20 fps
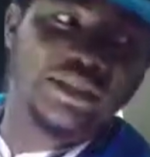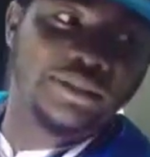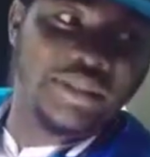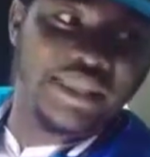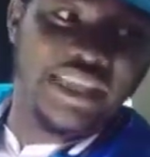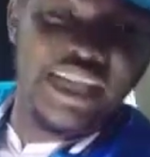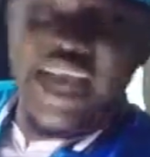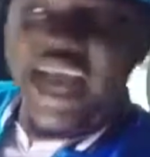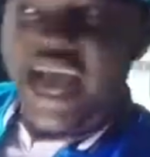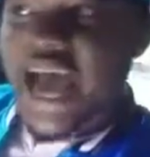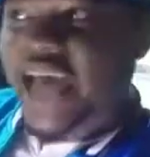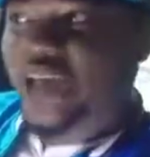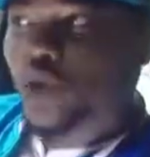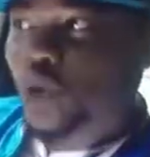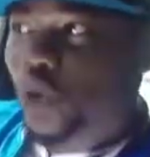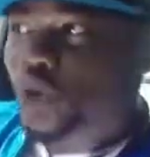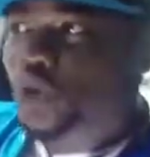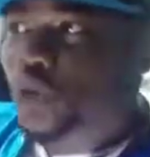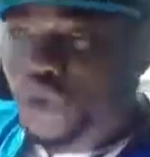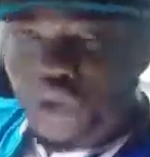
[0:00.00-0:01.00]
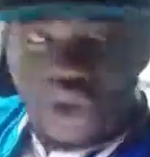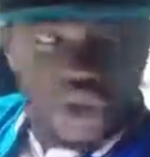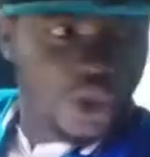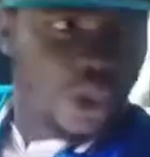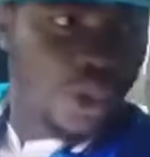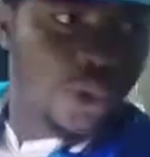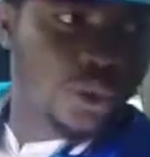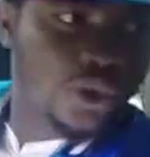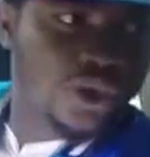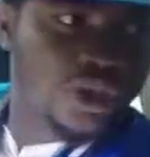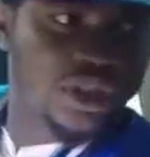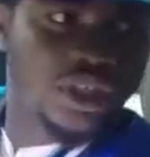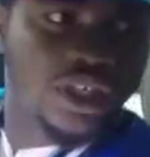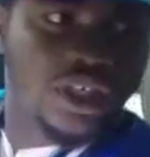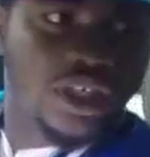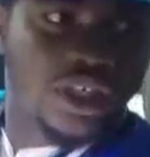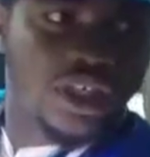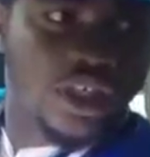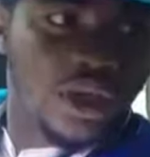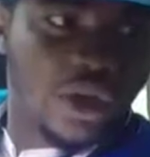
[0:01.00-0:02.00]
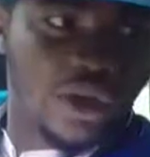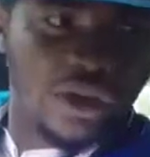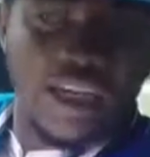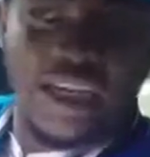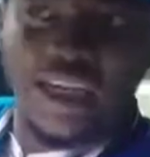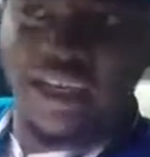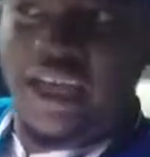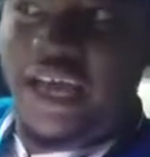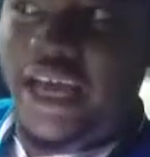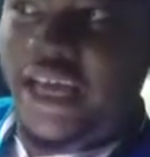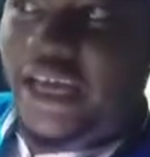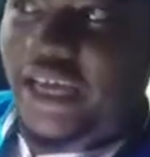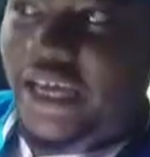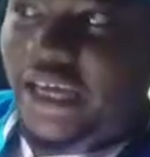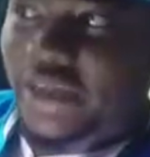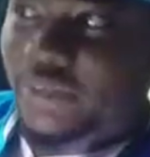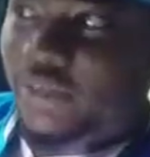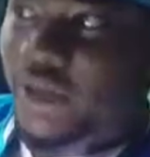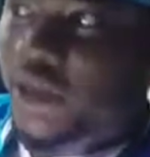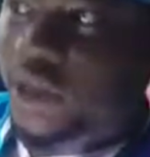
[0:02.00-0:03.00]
names, but I go to shows. Okay, I